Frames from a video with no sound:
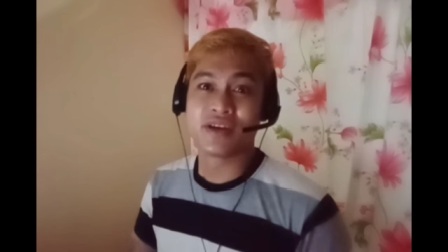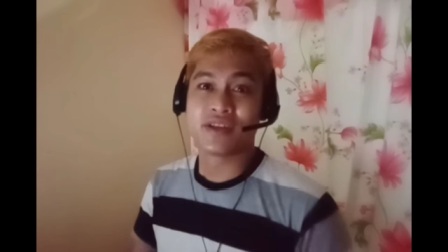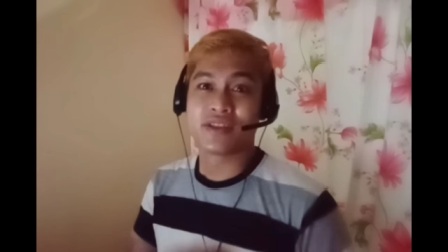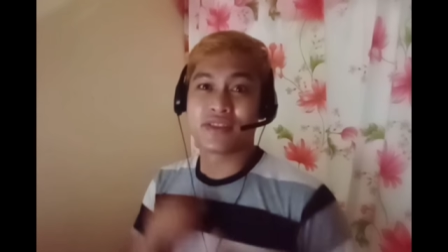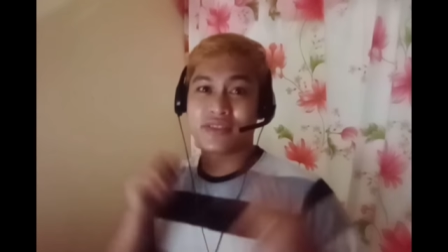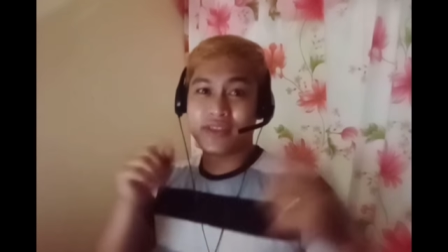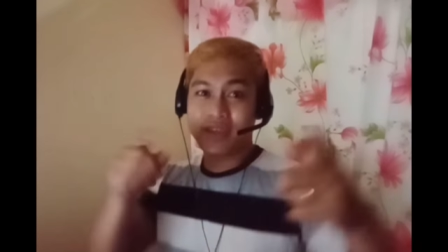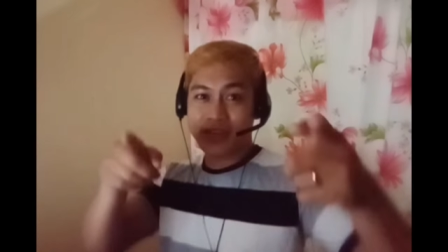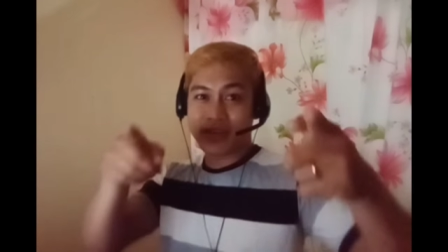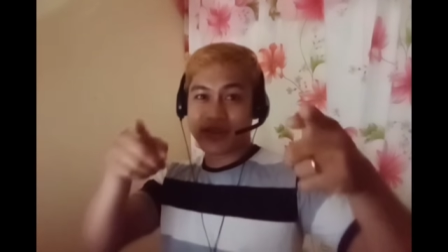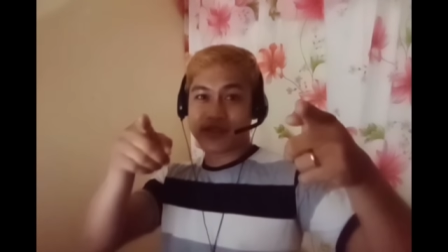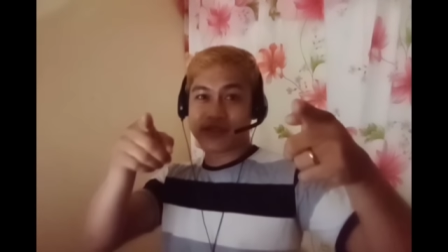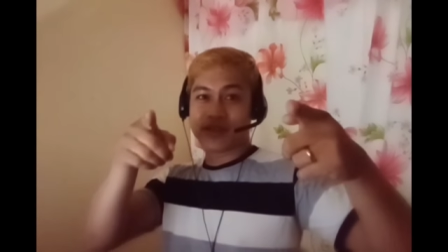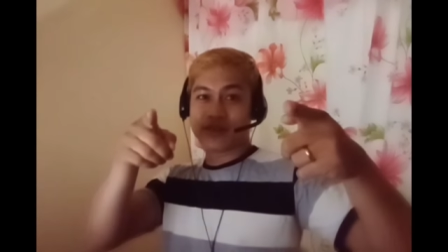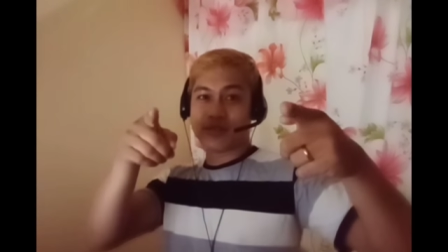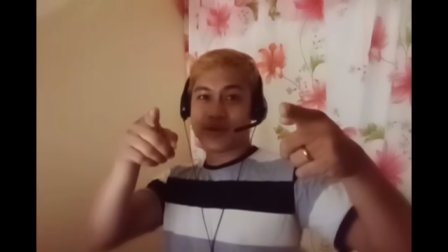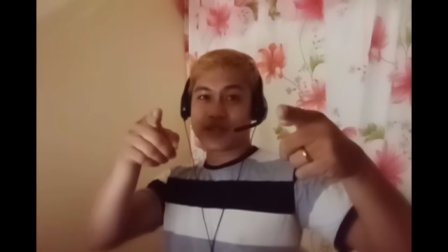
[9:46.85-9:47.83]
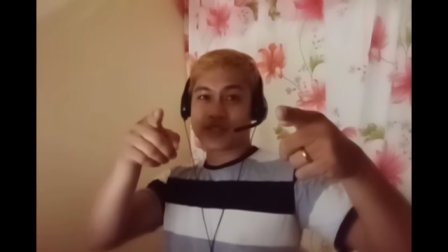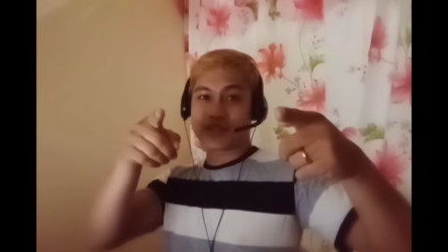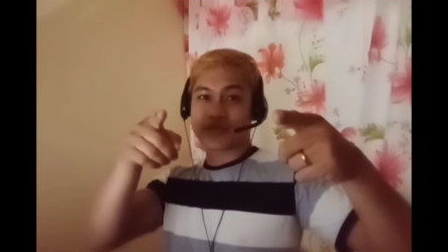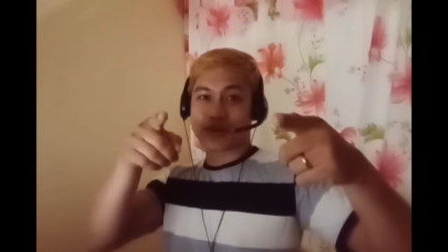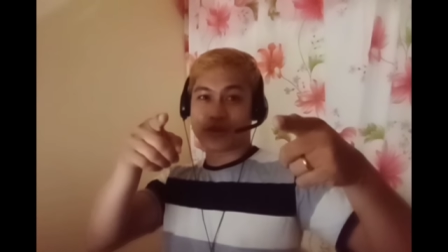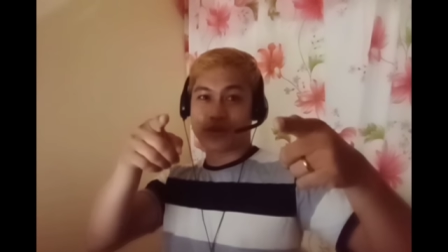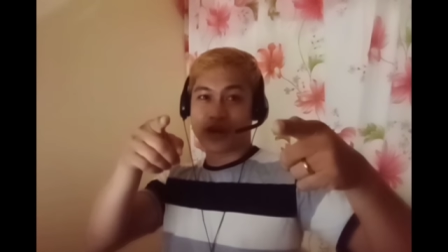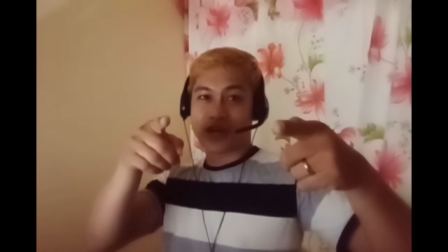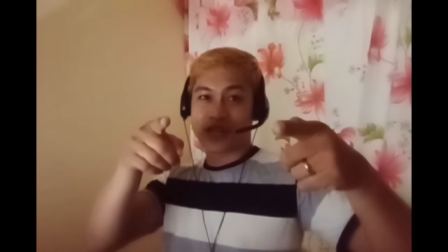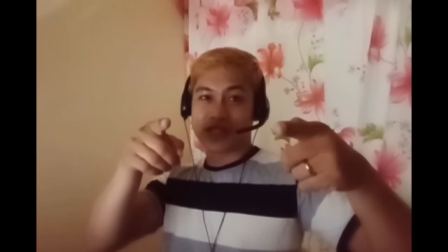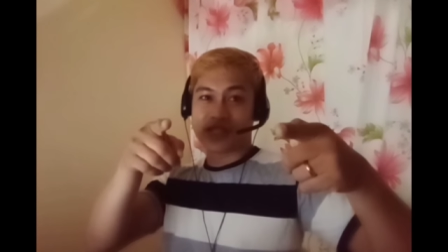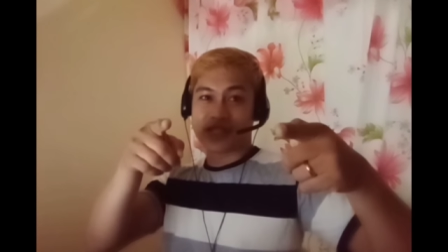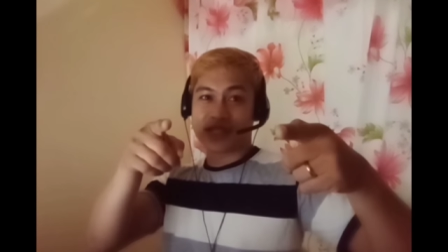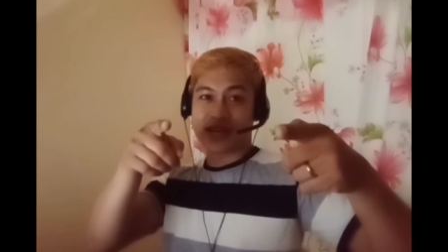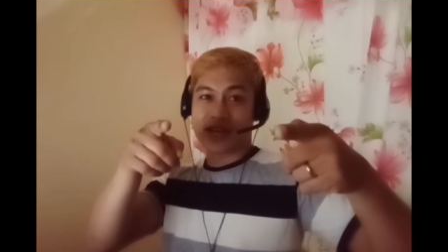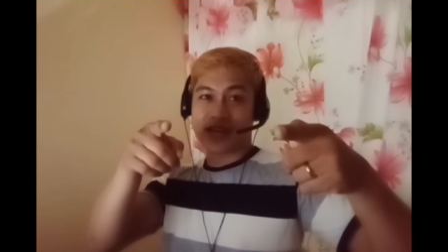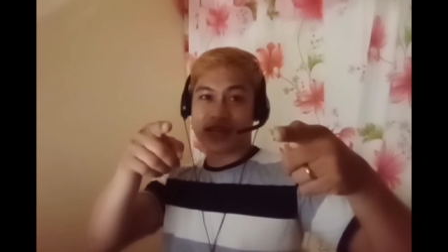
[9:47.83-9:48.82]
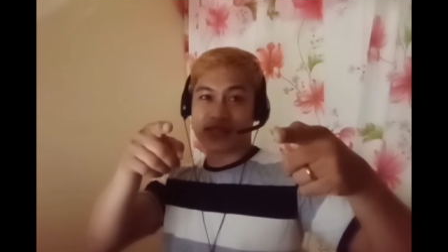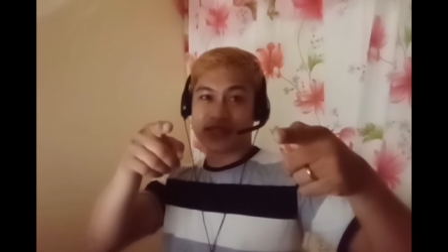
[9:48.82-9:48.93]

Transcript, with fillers: Thank you so much for watching guys.